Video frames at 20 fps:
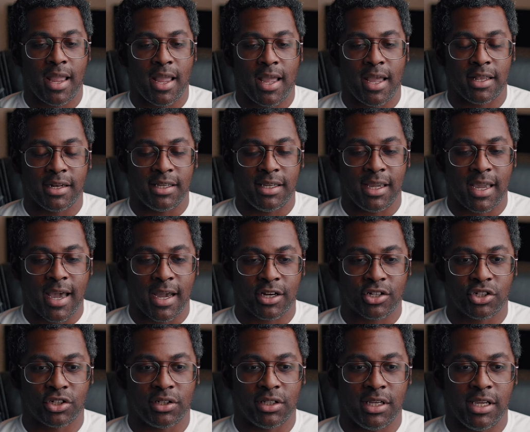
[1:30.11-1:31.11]
and he
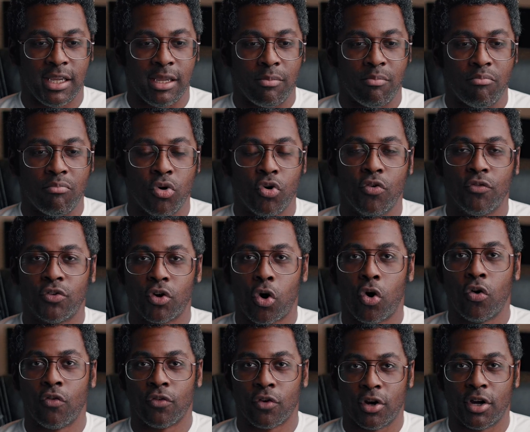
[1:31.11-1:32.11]
actually moved
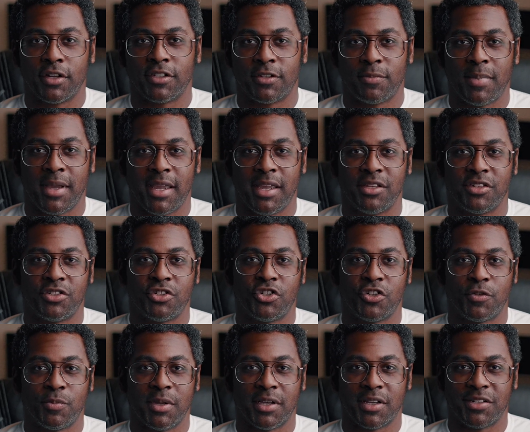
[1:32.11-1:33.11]
over a space
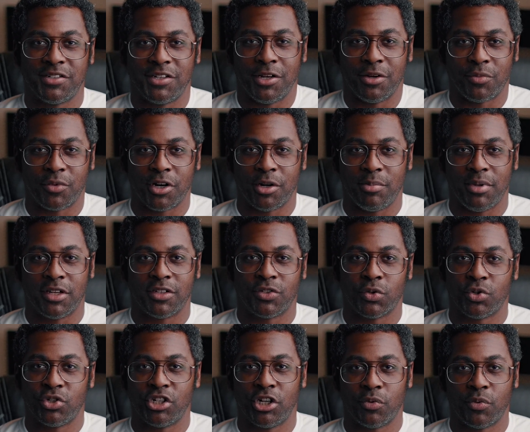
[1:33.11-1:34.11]
just because he didn't want to be
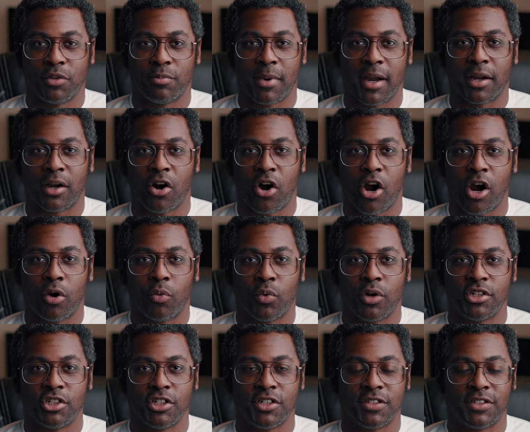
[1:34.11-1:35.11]
associated with my car,
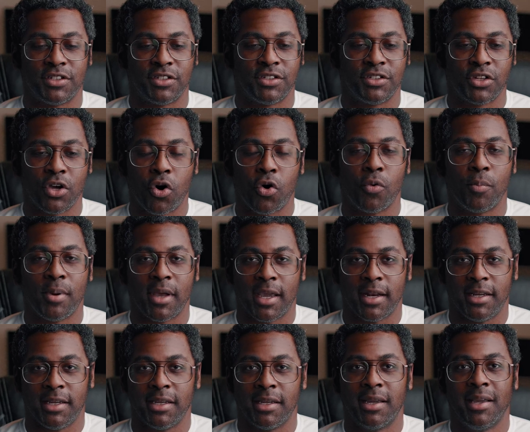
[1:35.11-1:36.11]
which is so
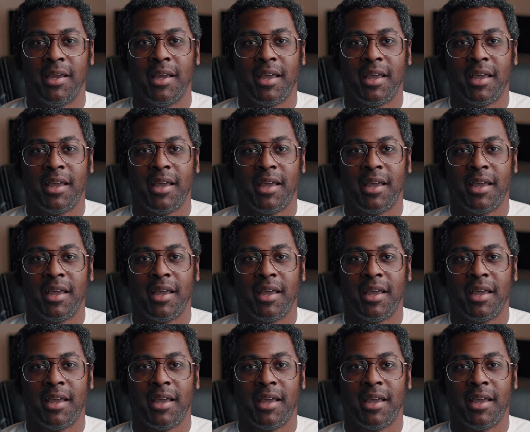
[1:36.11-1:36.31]
petty.